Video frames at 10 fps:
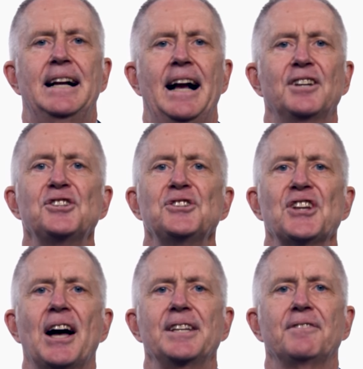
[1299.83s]

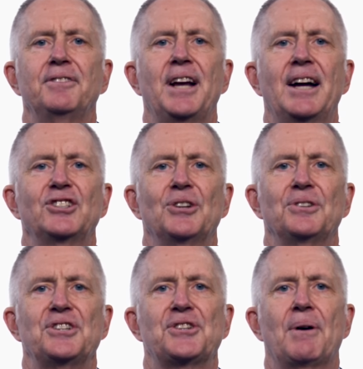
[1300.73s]
Exercise of national
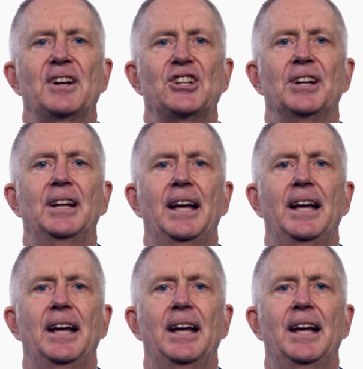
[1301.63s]
discretion